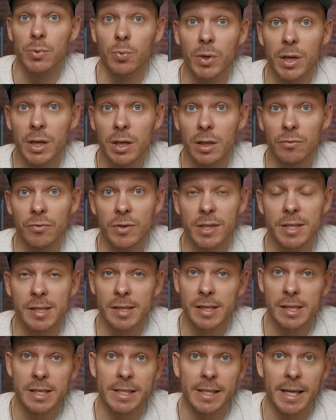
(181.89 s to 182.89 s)
Wiggle
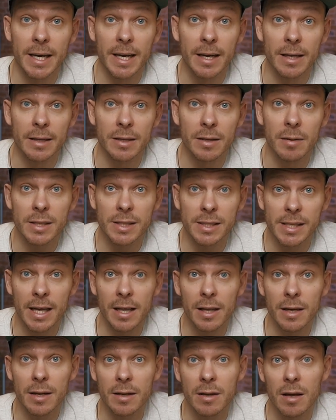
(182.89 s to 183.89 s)
recently started
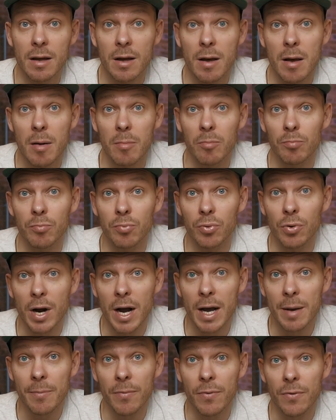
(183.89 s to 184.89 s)
selling
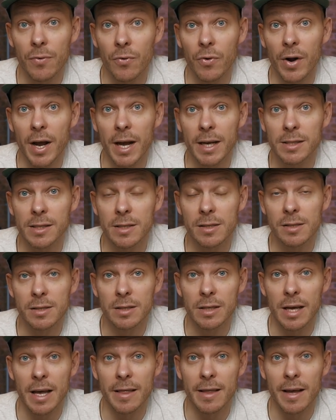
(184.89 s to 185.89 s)
prime through
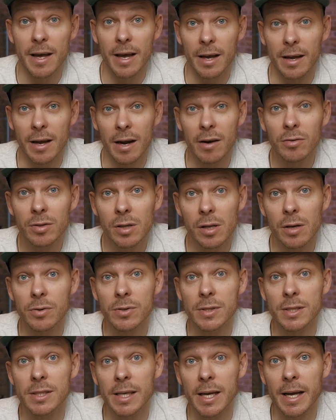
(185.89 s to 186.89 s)
axles and they're currently
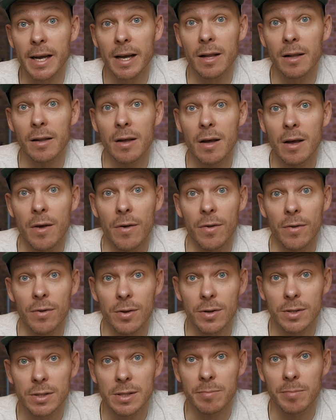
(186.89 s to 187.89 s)
on sale
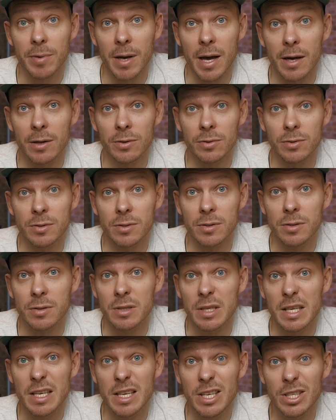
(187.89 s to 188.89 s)
13
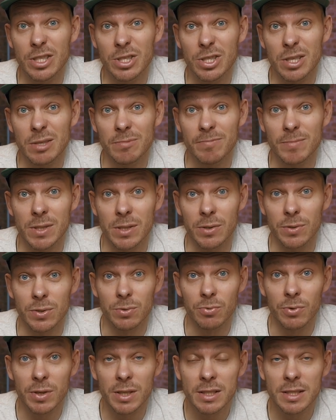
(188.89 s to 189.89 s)
pounds each, so
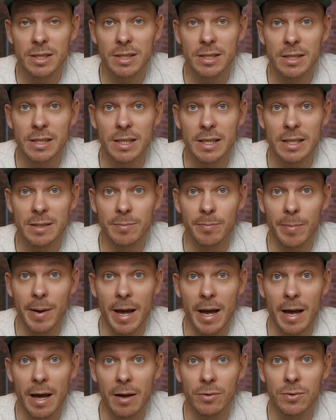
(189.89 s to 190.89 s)
26
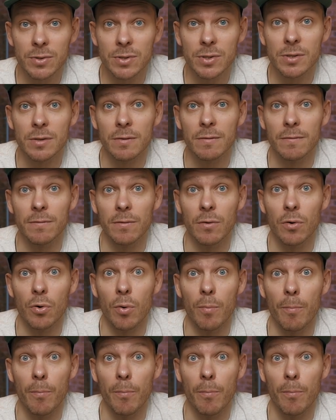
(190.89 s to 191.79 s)
pounds for